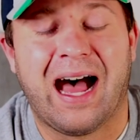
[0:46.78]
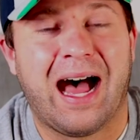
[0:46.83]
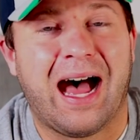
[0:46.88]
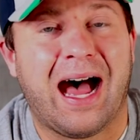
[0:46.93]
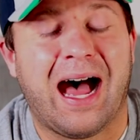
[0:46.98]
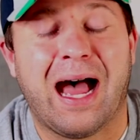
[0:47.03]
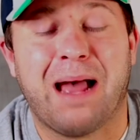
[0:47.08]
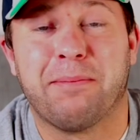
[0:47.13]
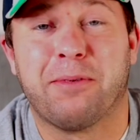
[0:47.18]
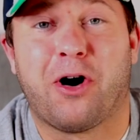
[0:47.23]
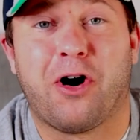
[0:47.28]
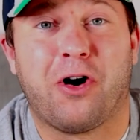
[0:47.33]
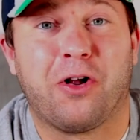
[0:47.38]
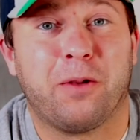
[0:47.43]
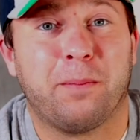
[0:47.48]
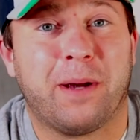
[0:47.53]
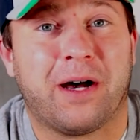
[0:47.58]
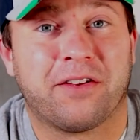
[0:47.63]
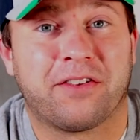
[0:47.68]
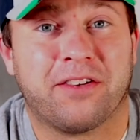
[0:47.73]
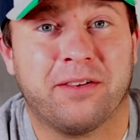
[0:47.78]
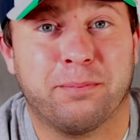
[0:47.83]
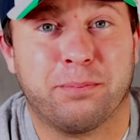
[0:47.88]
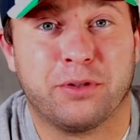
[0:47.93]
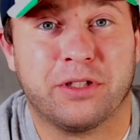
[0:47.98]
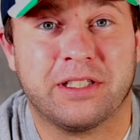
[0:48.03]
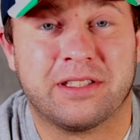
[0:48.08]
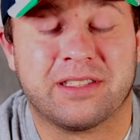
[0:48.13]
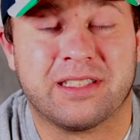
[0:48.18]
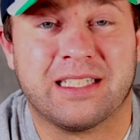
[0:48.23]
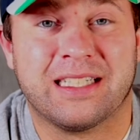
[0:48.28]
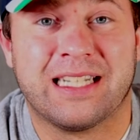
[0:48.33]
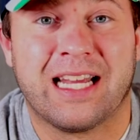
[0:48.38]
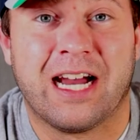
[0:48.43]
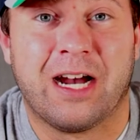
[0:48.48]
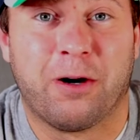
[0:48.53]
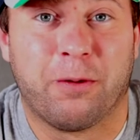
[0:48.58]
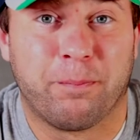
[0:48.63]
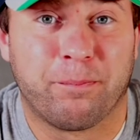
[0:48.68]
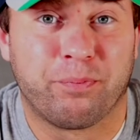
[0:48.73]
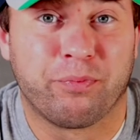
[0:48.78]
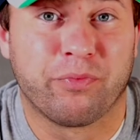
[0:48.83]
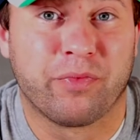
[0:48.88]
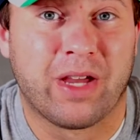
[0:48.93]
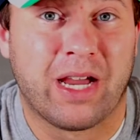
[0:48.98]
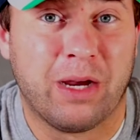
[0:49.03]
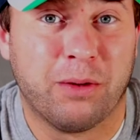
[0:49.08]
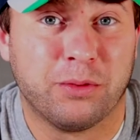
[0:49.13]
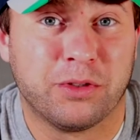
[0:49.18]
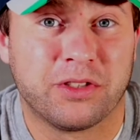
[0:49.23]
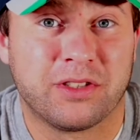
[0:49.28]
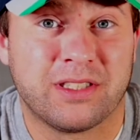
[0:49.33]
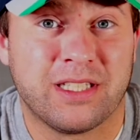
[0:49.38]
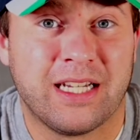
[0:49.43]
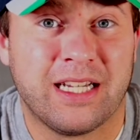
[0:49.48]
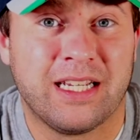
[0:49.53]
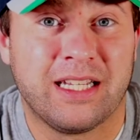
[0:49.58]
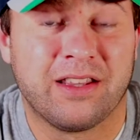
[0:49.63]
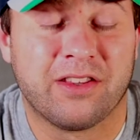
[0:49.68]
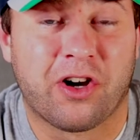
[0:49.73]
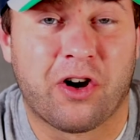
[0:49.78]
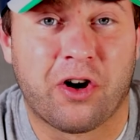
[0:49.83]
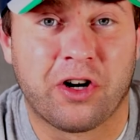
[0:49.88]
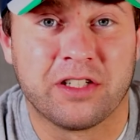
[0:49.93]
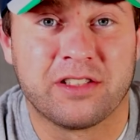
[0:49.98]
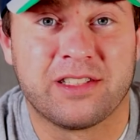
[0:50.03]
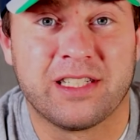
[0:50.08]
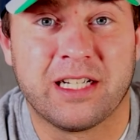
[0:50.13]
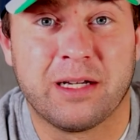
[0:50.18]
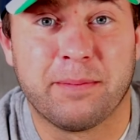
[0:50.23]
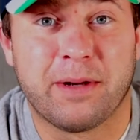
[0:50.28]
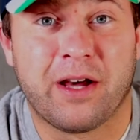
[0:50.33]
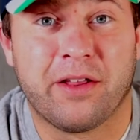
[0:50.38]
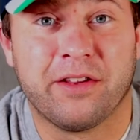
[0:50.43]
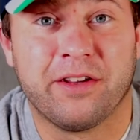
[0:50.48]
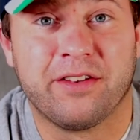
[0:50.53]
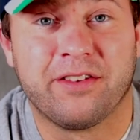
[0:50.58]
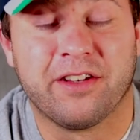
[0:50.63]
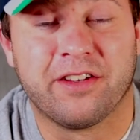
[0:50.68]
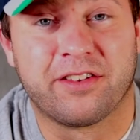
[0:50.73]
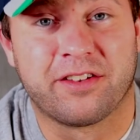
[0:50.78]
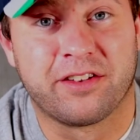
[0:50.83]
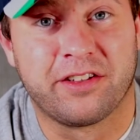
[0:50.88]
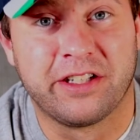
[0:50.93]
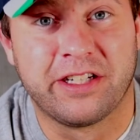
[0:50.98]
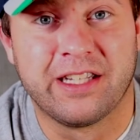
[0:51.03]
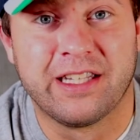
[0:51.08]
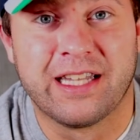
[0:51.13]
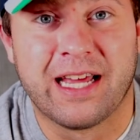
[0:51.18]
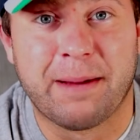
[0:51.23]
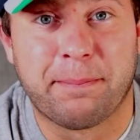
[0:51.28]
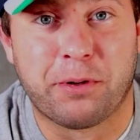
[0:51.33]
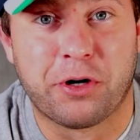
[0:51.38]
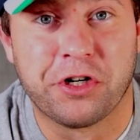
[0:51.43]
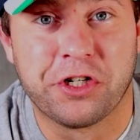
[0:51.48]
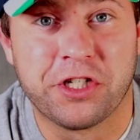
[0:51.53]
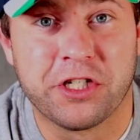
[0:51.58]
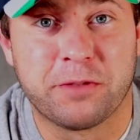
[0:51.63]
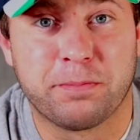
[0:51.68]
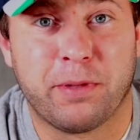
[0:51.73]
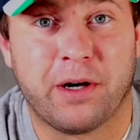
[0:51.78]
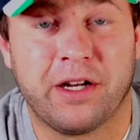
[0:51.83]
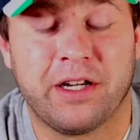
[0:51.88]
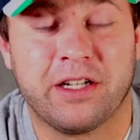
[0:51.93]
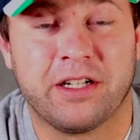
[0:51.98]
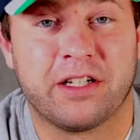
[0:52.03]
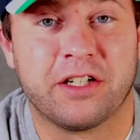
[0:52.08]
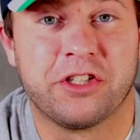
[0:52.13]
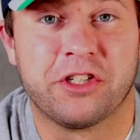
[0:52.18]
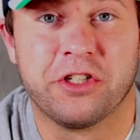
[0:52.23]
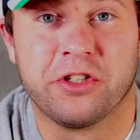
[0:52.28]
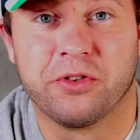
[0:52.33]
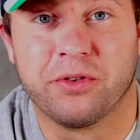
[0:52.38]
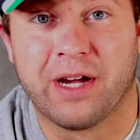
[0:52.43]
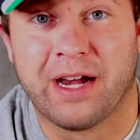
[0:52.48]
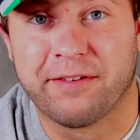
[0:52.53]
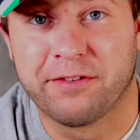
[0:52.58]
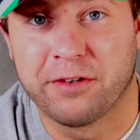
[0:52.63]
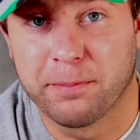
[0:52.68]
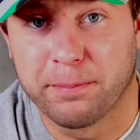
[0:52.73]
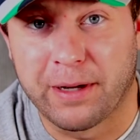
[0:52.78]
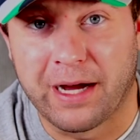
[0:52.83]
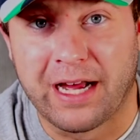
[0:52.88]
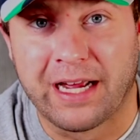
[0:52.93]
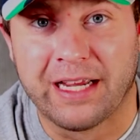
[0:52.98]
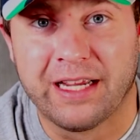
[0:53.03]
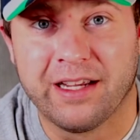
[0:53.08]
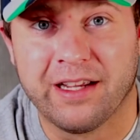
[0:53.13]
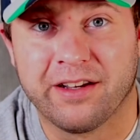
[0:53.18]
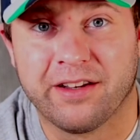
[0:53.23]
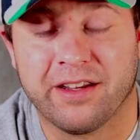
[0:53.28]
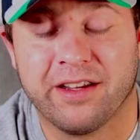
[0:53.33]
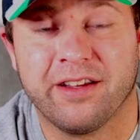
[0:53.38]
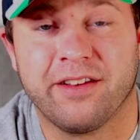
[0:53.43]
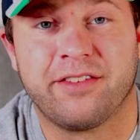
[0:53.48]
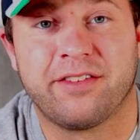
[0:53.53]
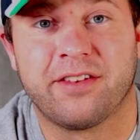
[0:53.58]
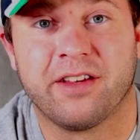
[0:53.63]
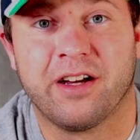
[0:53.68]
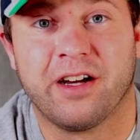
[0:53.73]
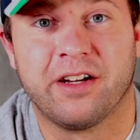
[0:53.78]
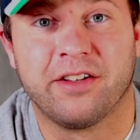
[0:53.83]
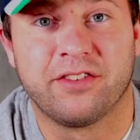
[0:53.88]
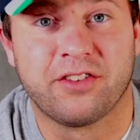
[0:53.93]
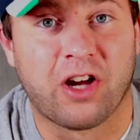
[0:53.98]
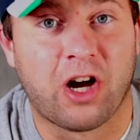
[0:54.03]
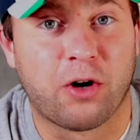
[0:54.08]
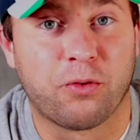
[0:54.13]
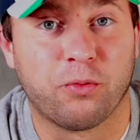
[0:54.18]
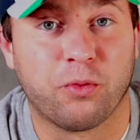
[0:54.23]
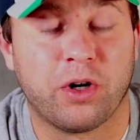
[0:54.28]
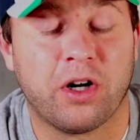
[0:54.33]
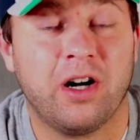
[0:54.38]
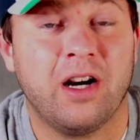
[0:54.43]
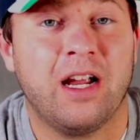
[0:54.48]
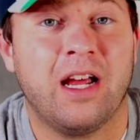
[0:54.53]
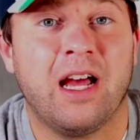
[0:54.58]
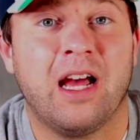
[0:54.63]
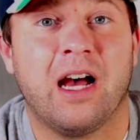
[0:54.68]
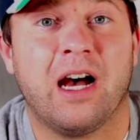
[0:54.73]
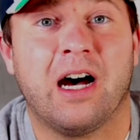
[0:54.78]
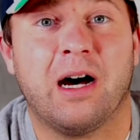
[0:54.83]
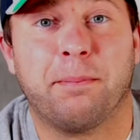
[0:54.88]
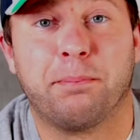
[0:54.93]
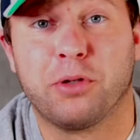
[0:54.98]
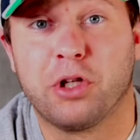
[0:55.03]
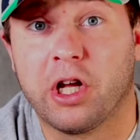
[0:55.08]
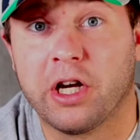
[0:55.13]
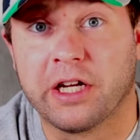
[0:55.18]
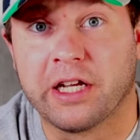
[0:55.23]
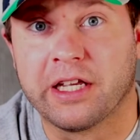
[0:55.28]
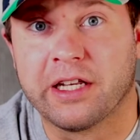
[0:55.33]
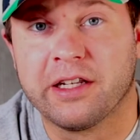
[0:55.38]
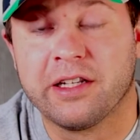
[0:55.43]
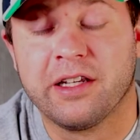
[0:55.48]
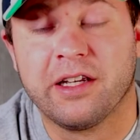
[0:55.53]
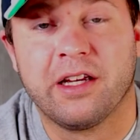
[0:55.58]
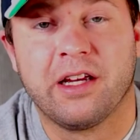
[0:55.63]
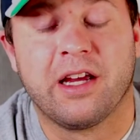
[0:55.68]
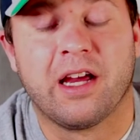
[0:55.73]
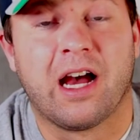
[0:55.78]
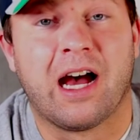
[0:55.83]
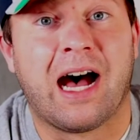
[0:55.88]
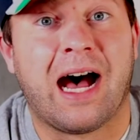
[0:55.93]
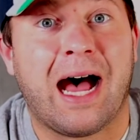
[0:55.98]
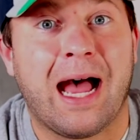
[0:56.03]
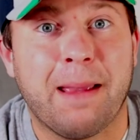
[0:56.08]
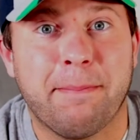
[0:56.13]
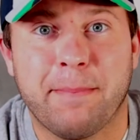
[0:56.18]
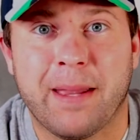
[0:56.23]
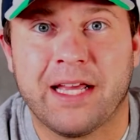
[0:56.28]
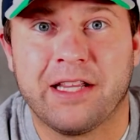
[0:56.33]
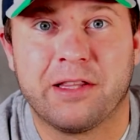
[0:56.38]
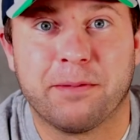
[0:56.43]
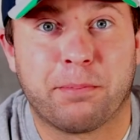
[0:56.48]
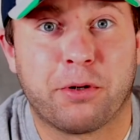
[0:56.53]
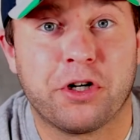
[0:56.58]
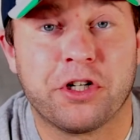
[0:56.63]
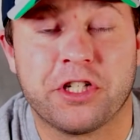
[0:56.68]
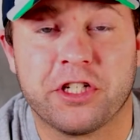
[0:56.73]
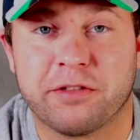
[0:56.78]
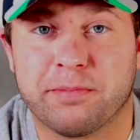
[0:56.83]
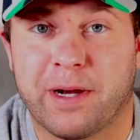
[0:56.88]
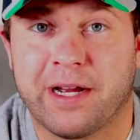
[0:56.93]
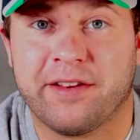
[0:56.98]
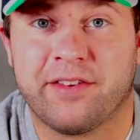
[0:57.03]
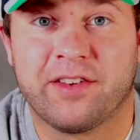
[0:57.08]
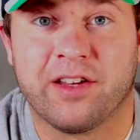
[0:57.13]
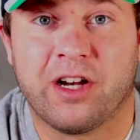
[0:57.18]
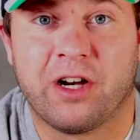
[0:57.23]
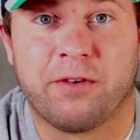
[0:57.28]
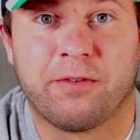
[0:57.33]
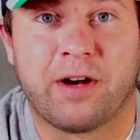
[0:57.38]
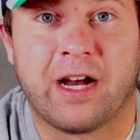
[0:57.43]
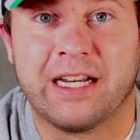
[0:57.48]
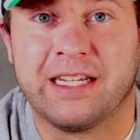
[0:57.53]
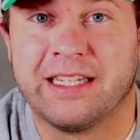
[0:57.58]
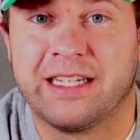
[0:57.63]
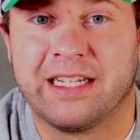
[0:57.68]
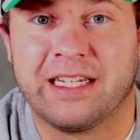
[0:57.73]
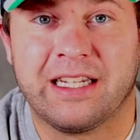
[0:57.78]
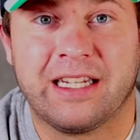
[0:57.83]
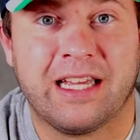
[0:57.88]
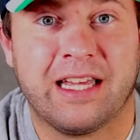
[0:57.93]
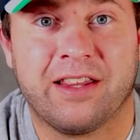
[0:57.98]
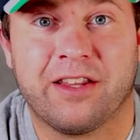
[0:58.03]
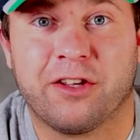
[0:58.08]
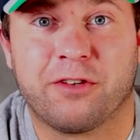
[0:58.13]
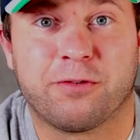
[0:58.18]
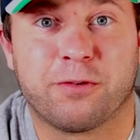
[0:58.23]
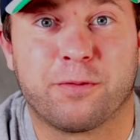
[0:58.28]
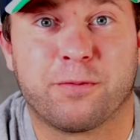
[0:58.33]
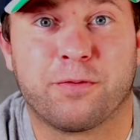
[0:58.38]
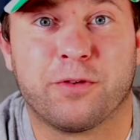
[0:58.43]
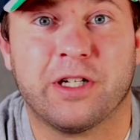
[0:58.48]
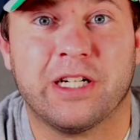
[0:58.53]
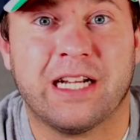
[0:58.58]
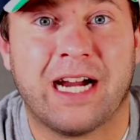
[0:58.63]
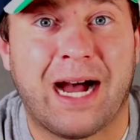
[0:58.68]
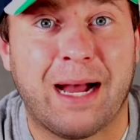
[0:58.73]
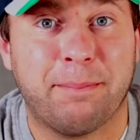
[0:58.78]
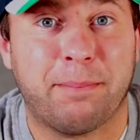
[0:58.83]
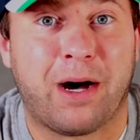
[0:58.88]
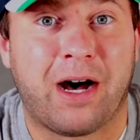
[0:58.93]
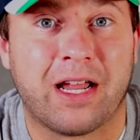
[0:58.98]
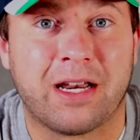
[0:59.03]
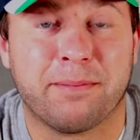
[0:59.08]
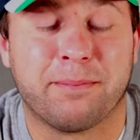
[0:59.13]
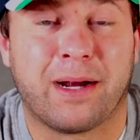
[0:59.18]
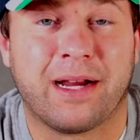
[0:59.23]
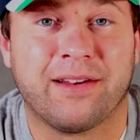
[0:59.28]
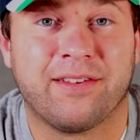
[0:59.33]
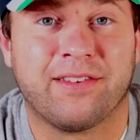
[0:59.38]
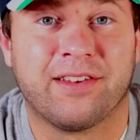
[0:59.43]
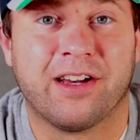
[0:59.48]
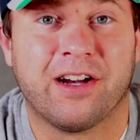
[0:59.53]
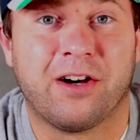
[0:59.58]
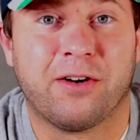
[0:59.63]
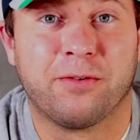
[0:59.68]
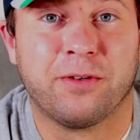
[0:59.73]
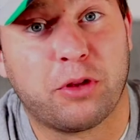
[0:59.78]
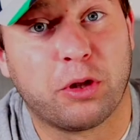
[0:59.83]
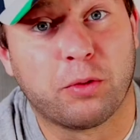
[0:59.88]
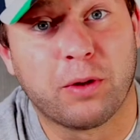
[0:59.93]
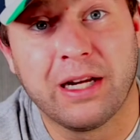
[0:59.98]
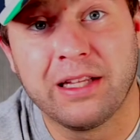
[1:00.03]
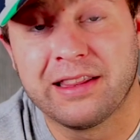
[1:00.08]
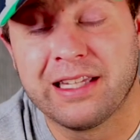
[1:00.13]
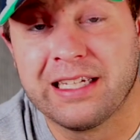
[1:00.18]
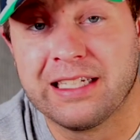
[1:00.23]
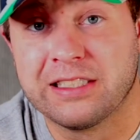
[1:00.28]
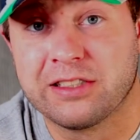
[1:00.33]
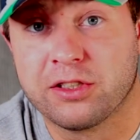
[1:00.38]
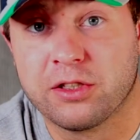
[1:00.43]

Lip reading: I'm all about simplicity. Now, I will say the hardest thing about this is clicking that purchase button because you do have to buy it. It is a software plugin. I made the purchase myself. I didn't get this for free. I bought it myself. The great thing is